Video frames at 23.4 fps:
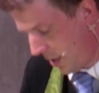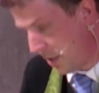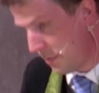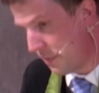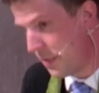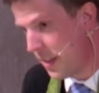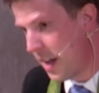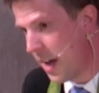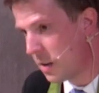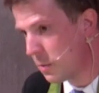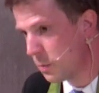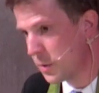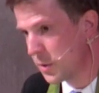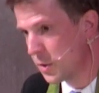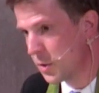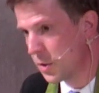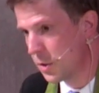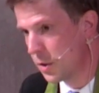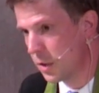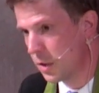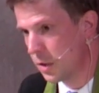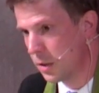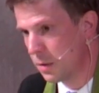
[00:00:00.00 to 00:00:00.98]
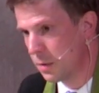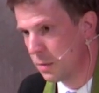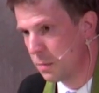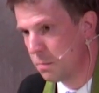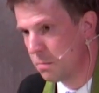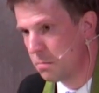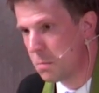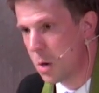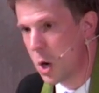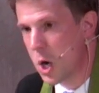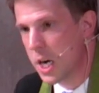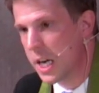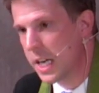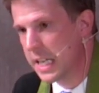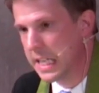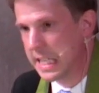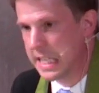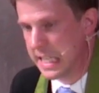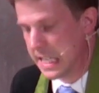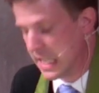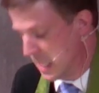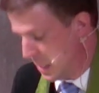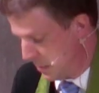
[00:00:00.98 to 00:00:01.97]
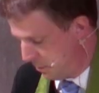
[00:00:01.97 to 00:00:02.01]
if that was the
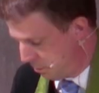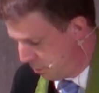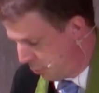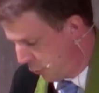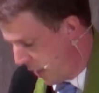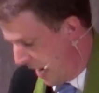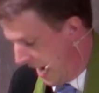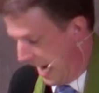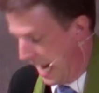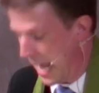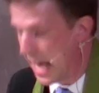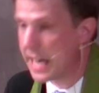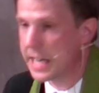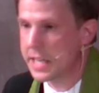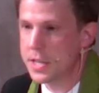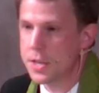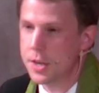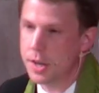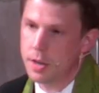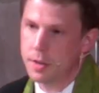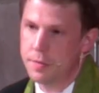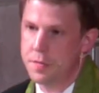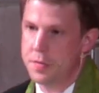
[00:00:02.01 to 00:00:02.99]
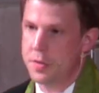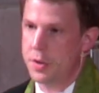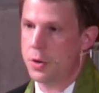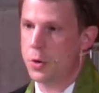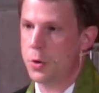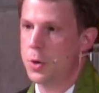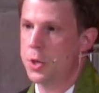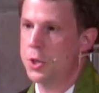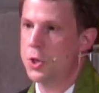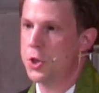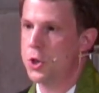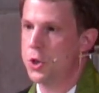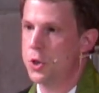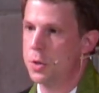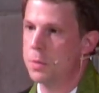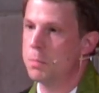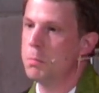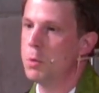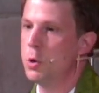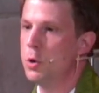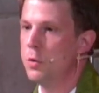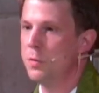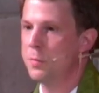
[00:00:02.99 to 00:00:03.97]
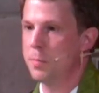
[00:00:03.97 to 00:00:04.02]
marketed brand of the Christian
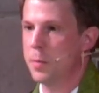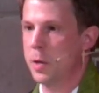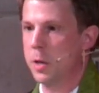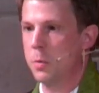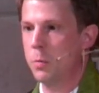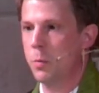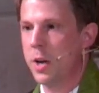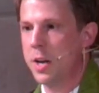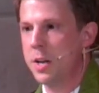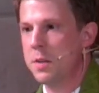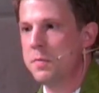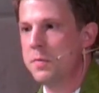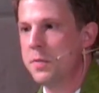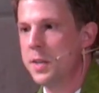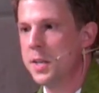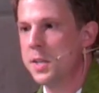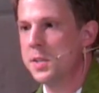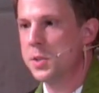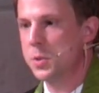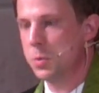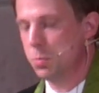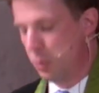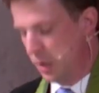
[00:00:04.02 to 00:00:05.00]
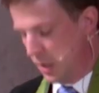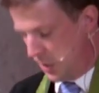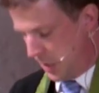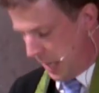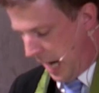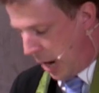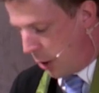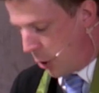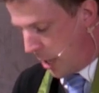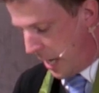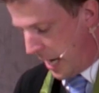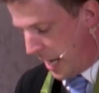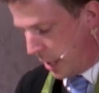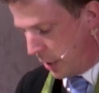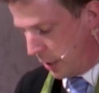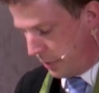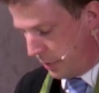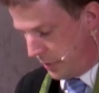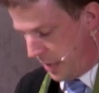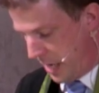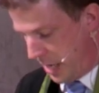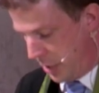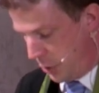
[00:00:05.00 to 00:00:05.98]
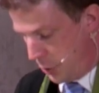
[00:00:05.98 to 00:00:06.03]
movement? What if this was our
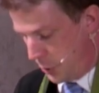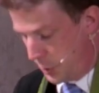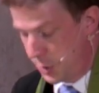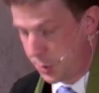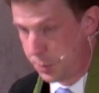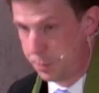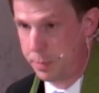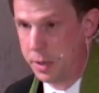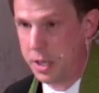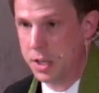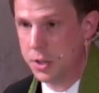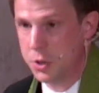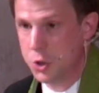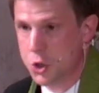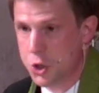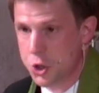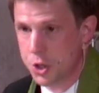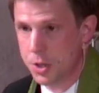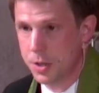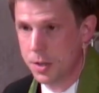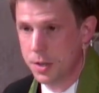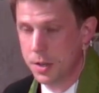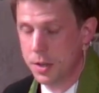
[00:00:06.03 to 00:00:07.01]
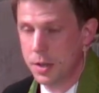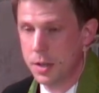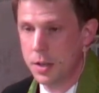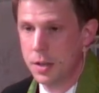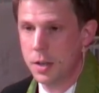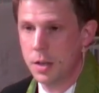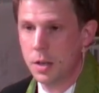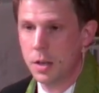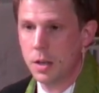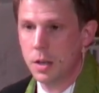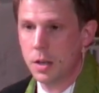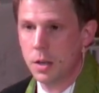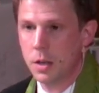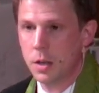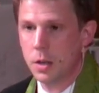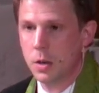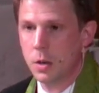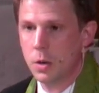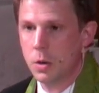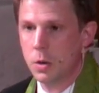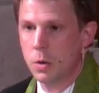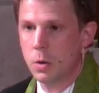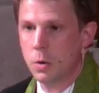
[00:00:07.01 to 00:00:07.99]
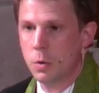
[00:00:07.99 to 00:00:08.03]
elevator speech?
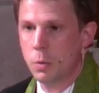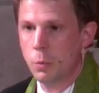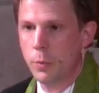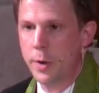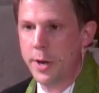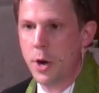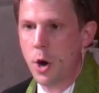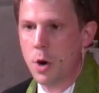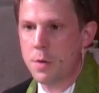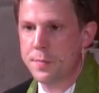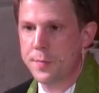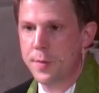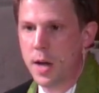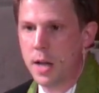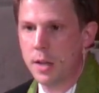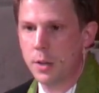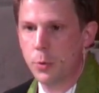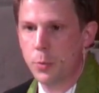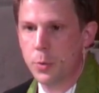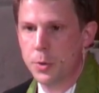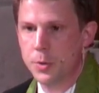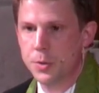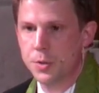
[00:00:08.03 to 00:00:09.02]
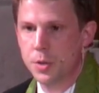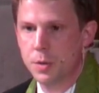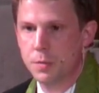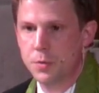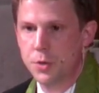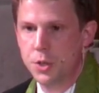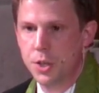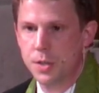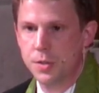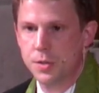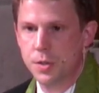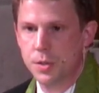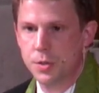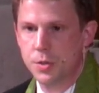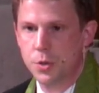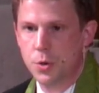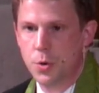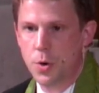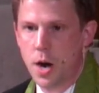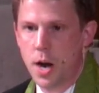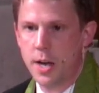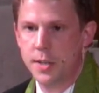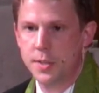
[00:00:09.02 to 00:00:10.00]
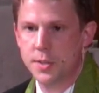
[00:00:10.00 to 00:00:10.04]
We are followers of Jesus
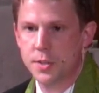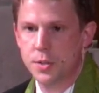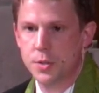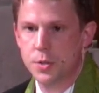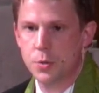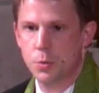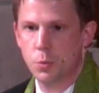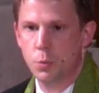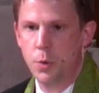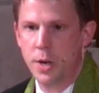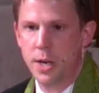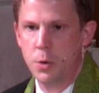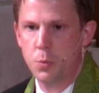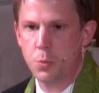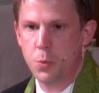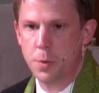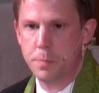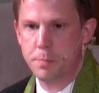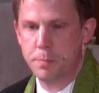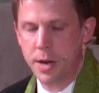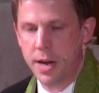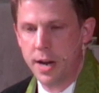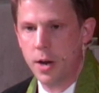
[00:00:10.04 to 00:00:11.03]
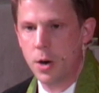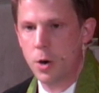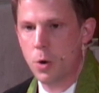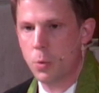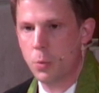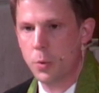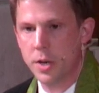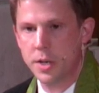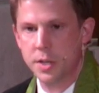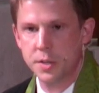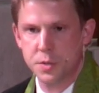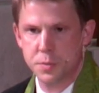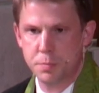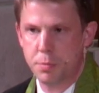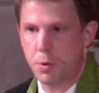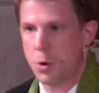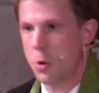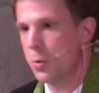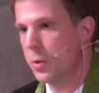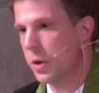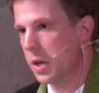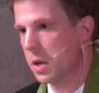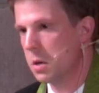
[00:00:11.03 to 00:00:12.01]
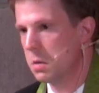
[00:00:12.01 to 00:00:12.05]
Christ. We repair what is
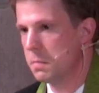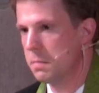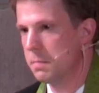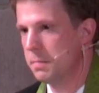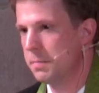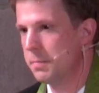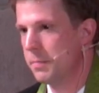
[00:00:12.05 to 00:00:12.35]
broken.